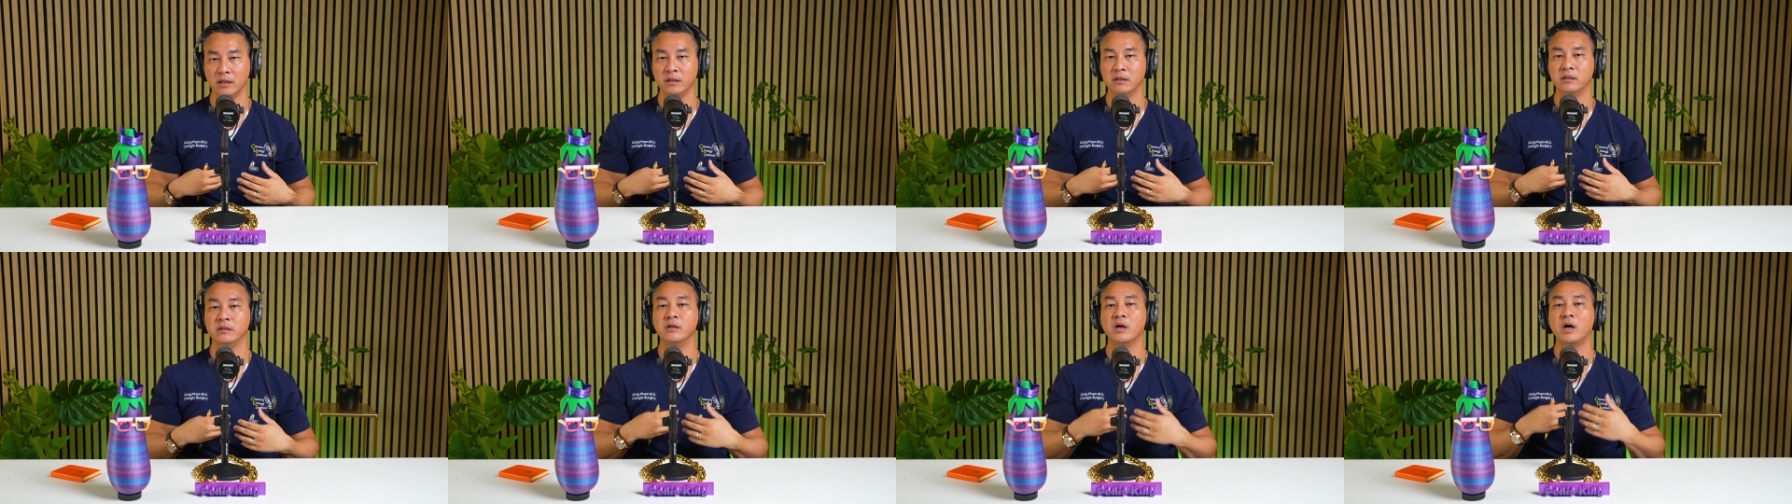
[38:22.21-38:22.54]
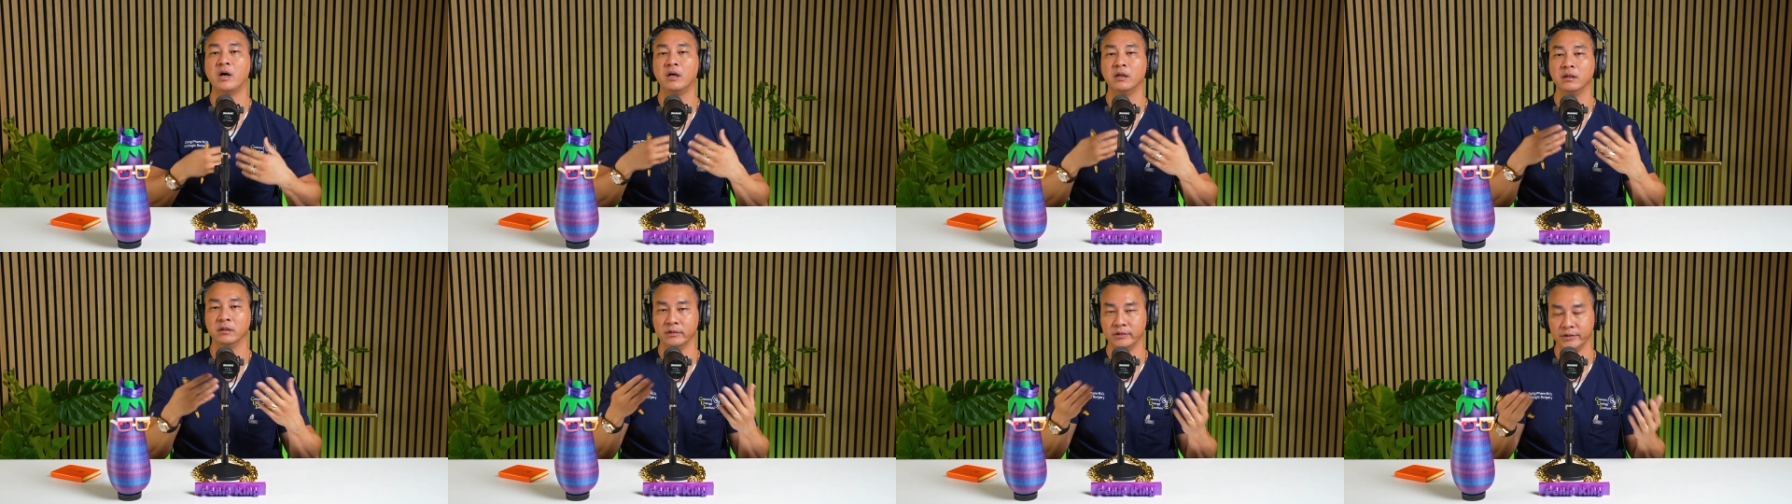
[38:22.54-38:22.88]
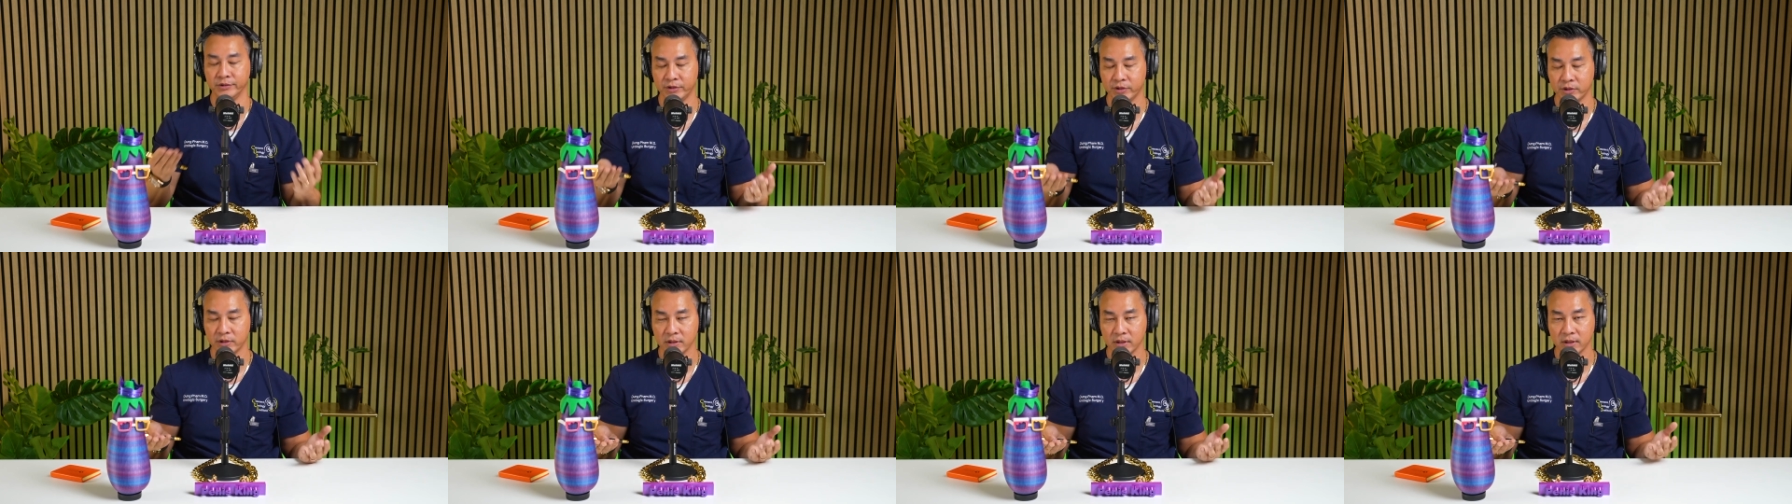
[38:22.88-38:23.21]

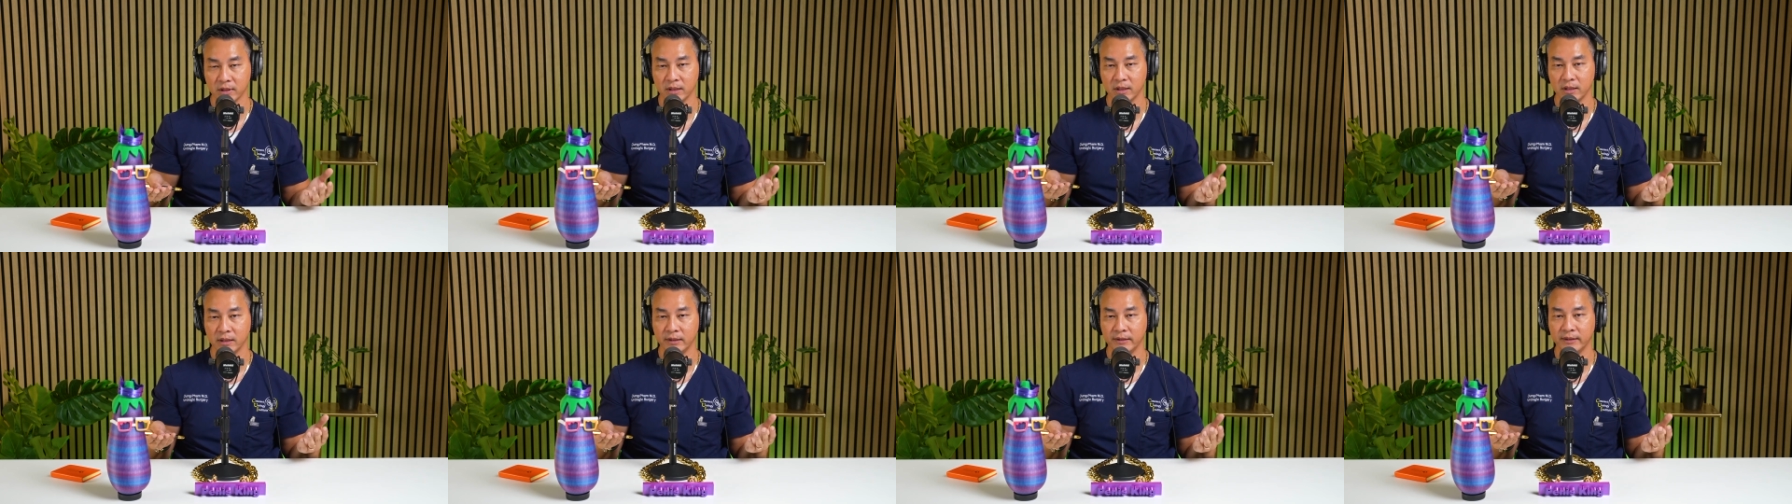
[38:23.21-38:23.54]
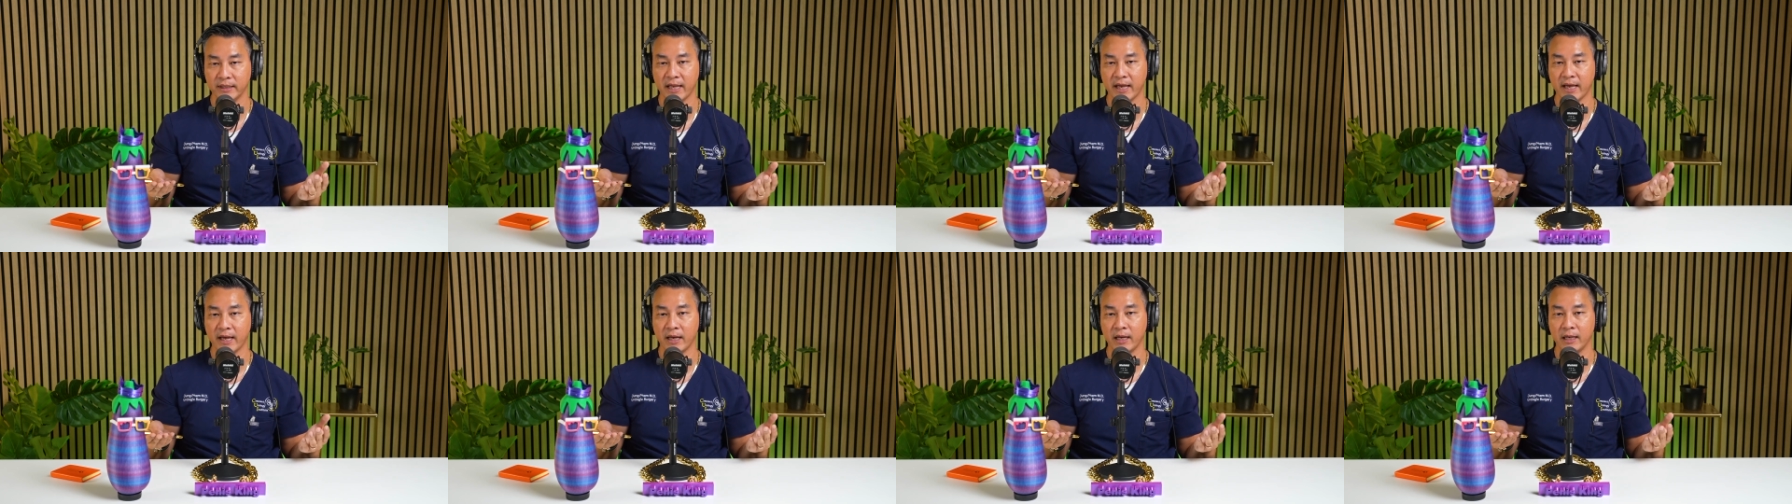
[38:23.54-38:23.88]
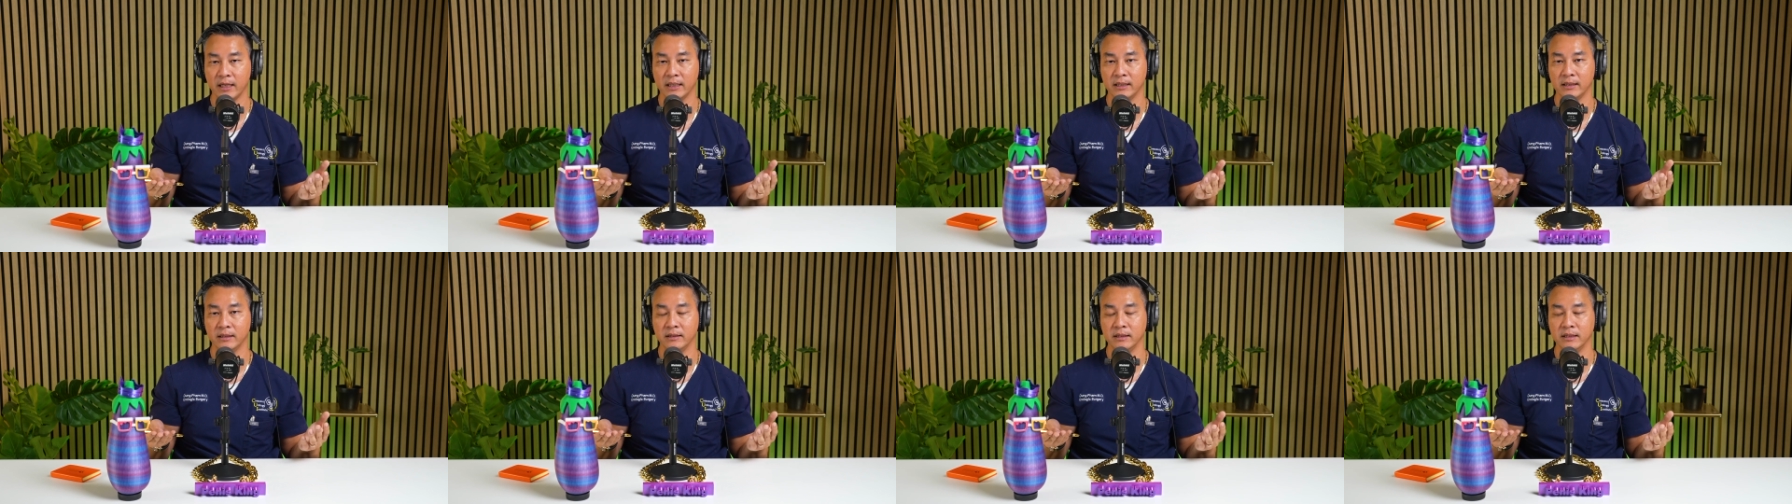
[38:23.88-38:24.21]
knowledge
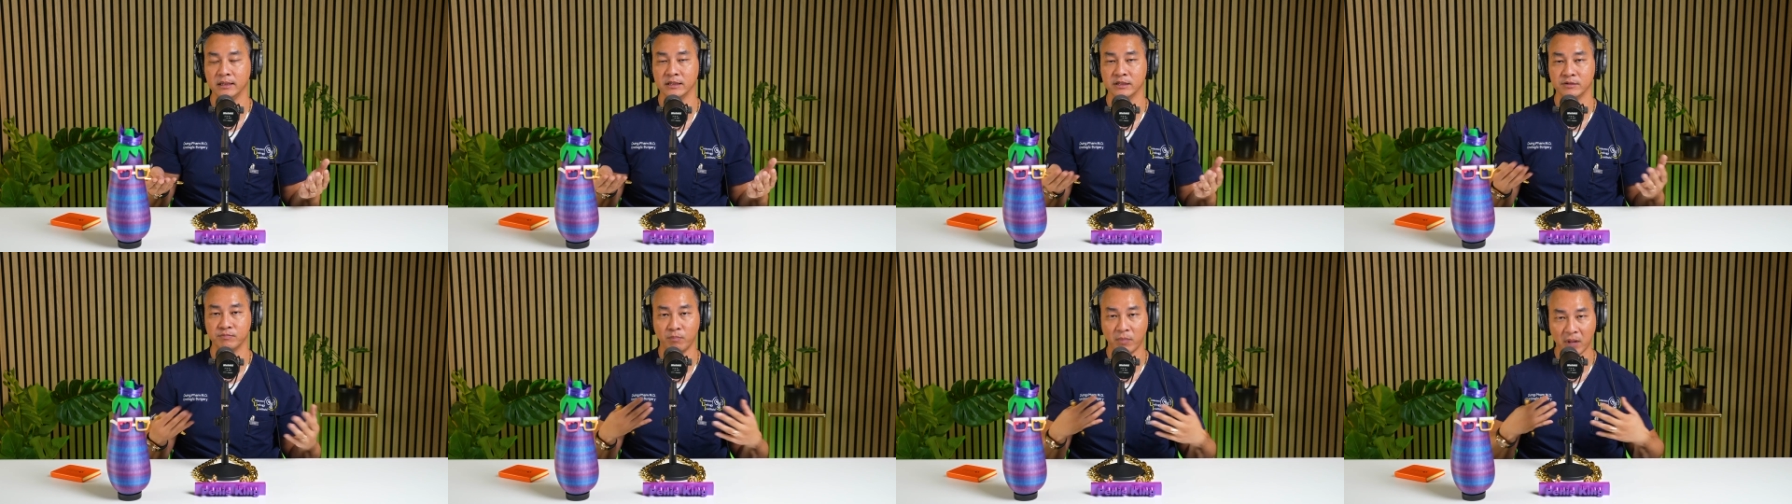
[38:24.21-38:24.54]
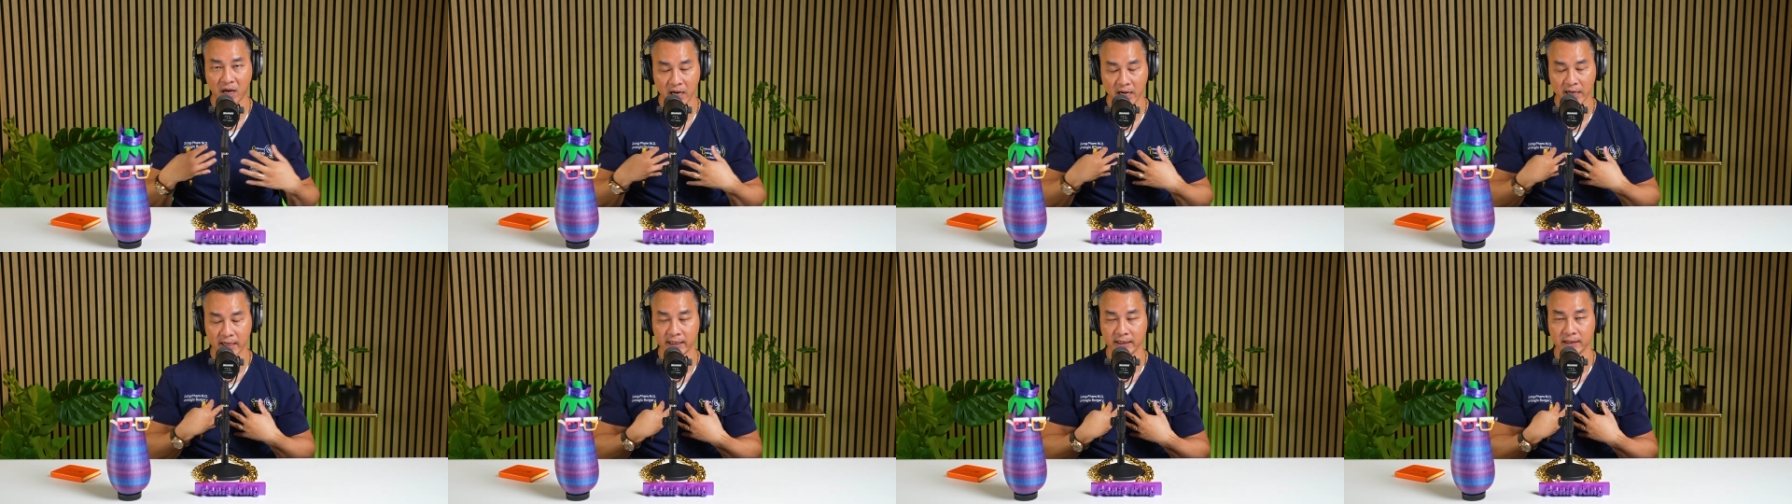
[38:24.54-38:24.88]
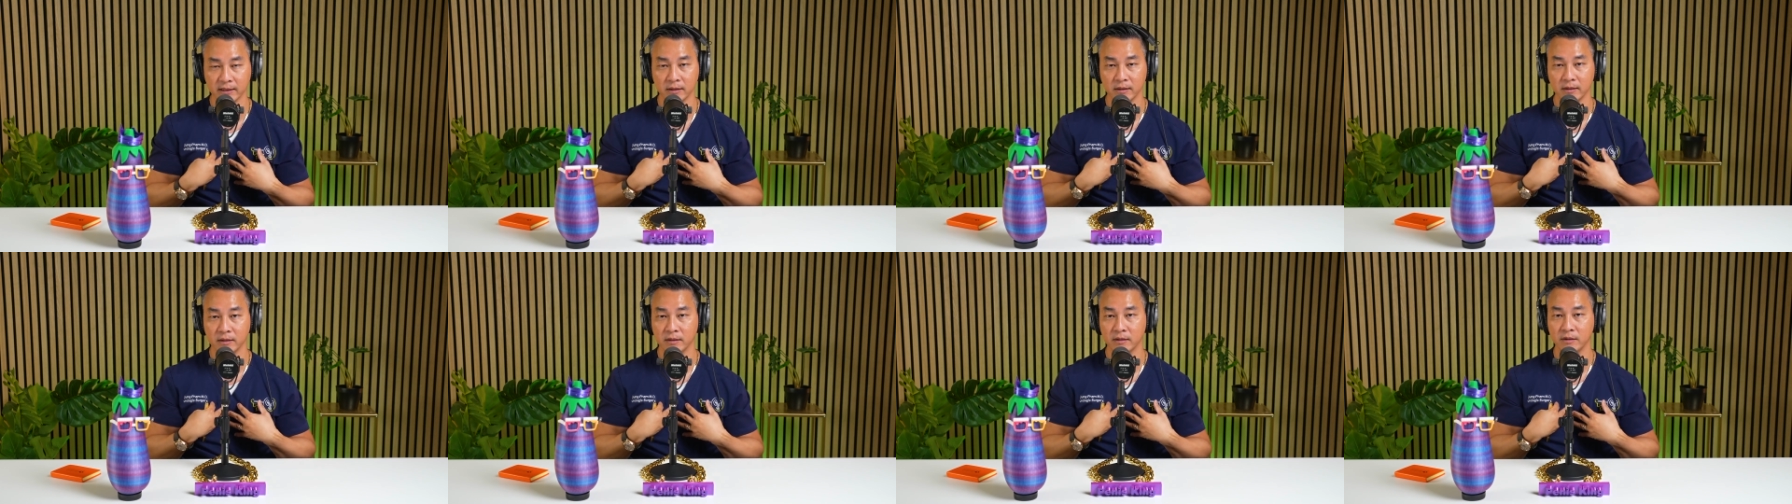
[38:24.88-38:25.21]
that is mine,
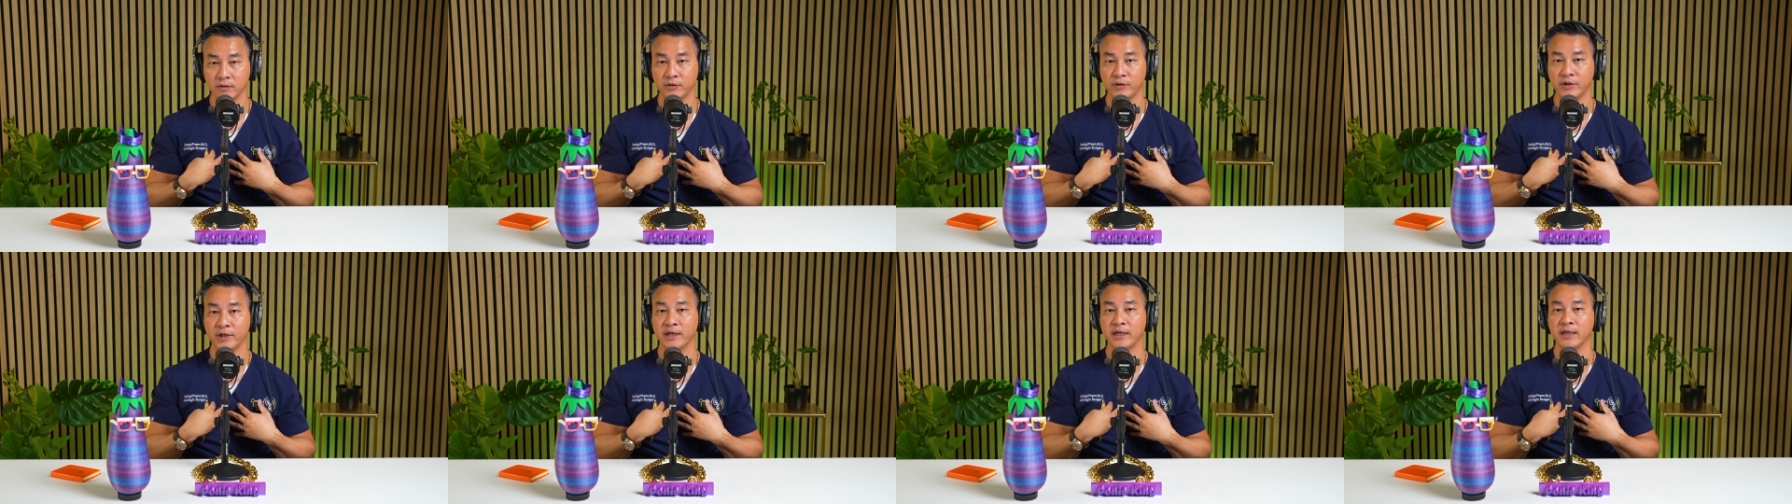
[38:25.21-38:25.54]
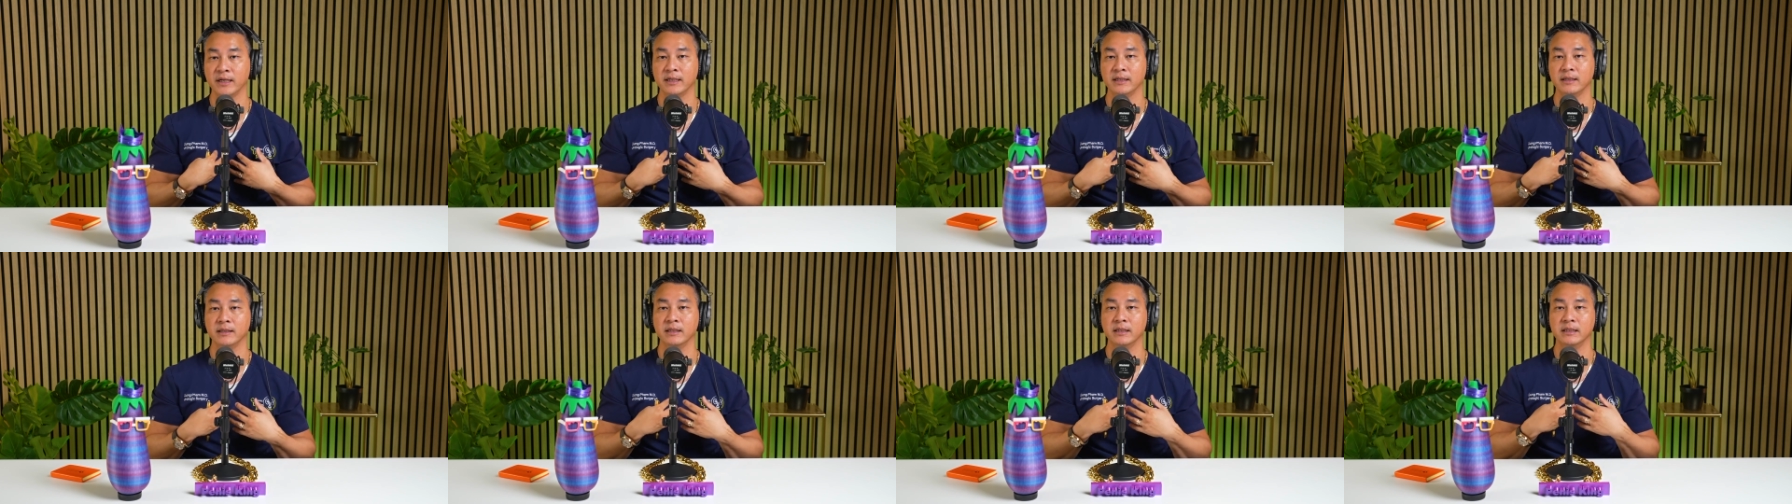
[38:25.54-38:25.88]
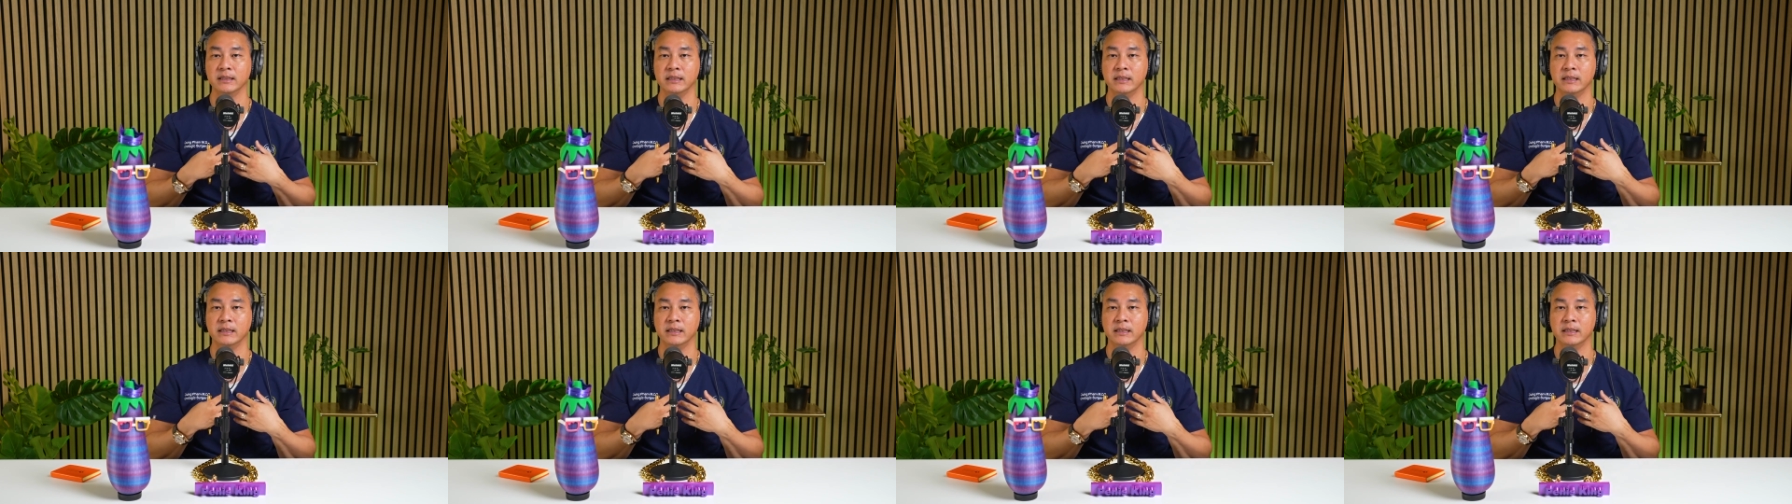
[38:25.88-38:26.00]
okay?